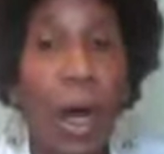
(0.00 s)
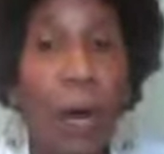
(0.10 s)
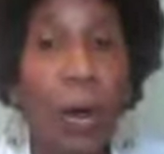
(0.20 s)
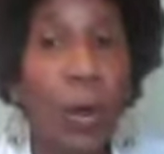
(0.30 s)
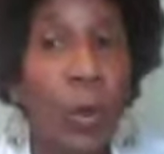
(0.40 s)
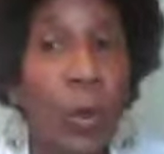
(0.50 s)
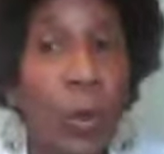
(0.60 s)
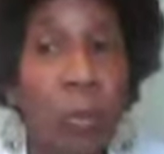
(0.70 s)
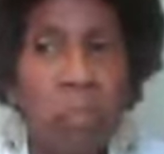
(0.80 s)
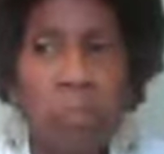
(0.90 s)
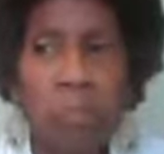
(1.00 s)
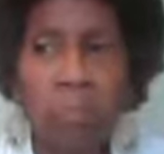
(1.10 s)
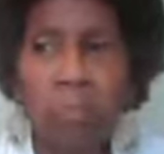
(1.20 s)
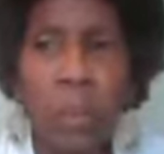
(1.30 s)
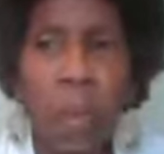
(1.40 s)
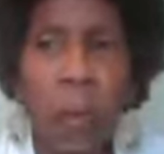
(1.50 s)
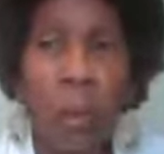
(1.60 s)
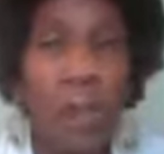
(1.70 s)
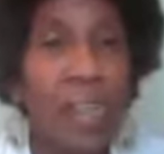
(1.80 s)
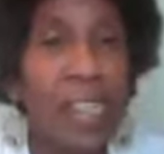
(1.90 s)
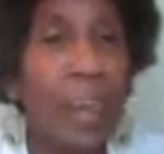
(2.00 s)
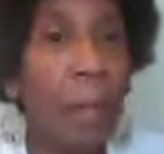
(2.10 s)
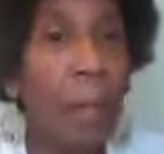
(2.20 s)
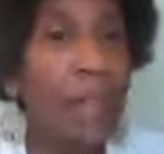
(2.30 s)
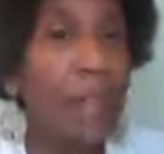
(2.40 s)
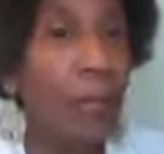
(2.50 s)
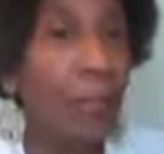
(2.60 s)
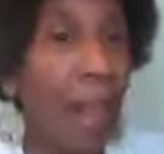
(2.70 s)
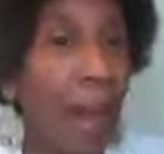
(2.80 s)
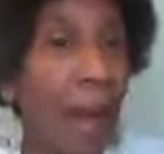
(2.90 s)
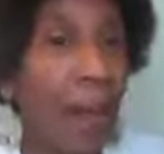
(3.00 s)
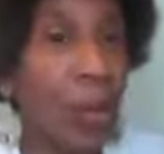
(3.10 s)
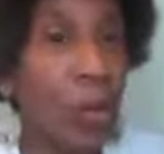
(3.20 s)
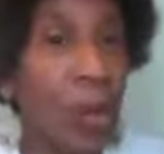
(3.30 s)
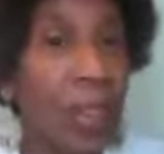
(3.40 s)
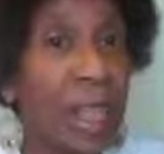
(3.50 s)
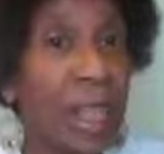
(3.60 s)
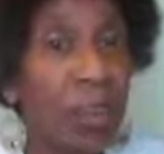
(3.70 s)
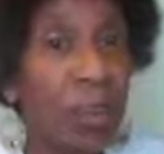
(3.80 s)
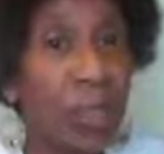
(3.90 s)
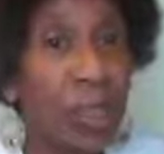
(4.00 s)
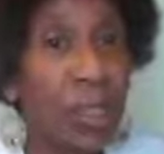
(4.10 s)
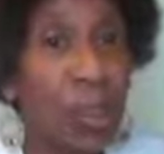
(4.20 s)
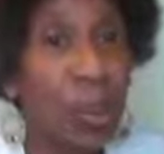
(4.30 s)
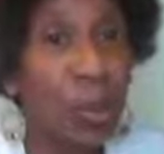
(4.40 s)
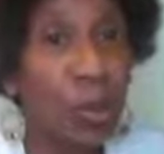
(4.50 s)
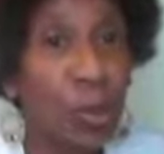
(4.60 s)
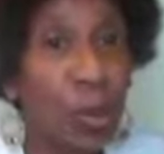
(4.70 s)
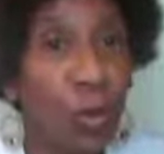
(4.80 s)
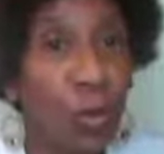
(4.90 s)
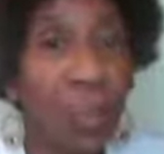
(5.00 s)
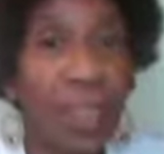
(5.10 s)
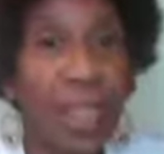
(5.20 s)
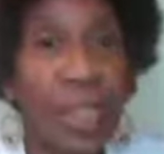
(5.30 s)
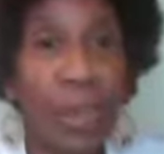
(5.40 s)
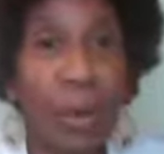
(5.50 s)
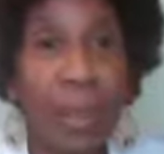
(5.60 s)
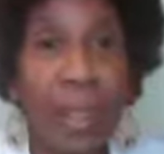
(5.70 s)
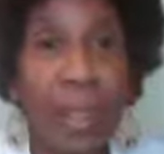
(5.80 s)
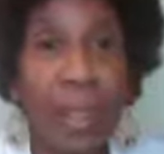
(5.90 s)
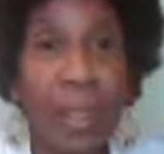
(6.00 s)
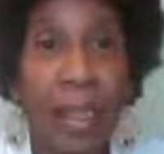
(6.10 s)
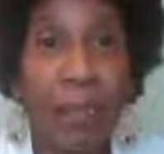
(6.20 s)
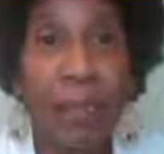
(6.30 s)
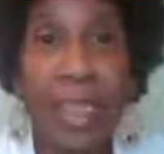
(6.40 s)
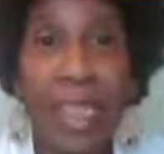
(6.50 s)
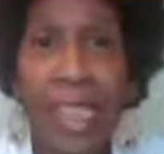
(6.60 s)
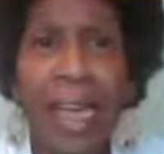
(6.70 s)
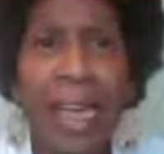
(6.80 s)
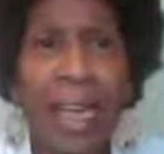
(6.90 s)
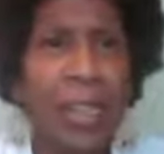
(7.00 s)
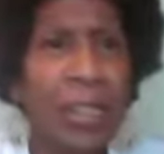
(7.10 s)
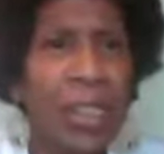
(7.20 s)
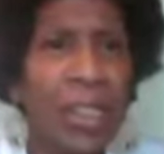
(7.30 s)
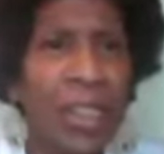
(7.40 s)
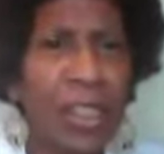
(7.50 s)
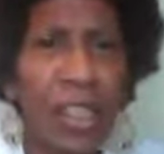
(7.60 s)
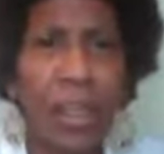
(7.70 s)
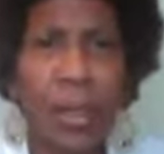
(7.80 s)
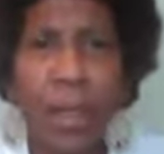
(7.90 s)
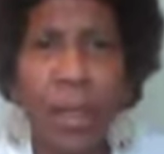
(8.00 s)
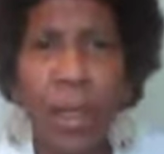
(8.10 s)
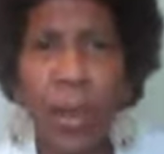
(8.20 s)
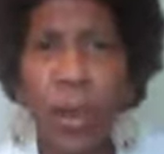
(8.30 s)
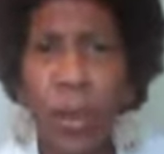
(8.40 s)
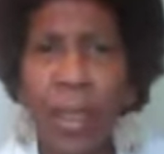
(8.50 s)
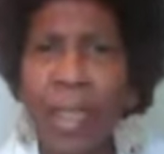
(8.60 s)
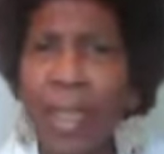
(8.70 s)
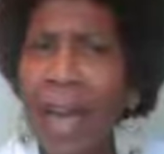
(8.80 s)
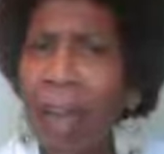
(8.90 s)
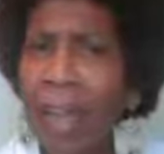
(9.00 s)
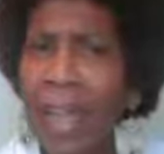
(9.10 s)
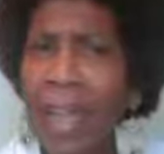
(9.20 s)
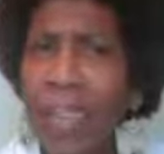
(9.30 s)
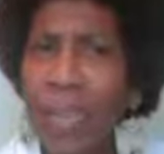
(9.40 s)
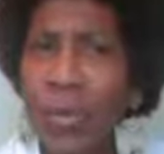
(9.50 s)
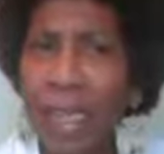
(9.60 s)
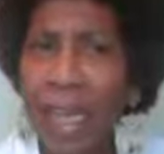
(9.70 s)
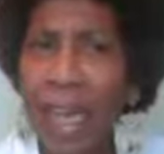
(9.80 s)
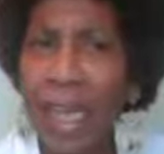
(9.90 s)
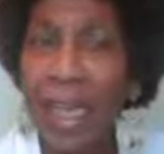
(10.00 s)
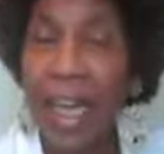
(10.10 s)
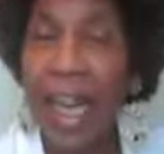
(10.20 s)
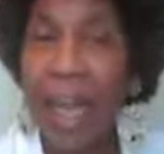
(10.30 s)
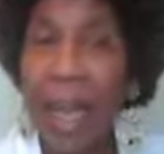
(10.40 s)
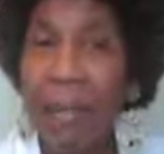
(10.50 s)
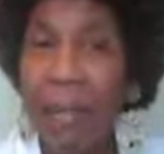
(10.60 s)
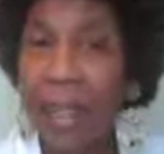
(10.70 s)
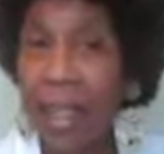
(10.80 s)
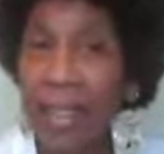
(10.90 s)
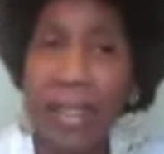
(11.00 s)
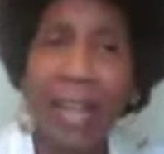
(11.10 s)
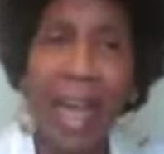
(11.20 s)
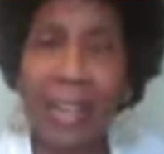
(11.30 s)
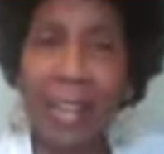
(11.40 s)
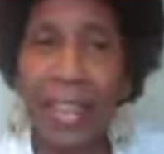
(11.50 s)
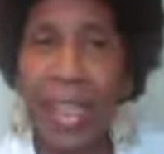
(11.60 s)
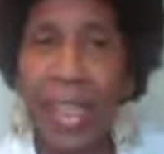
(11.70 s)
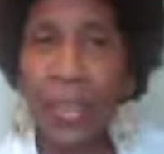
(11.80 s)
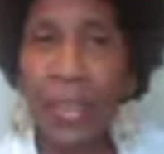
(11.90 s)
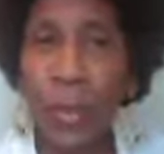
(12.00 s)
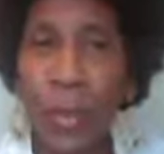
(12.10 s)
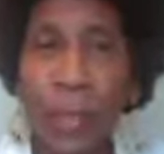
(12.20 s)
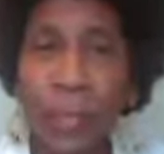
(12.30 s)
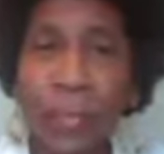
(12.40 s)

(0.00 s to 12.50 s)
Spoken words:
who would dress up as different characters. One day she would be Sojourner Truth. One day she would be a Nefertiti. So she incorporated a lot of Black history in that. And because a lot of the teachers were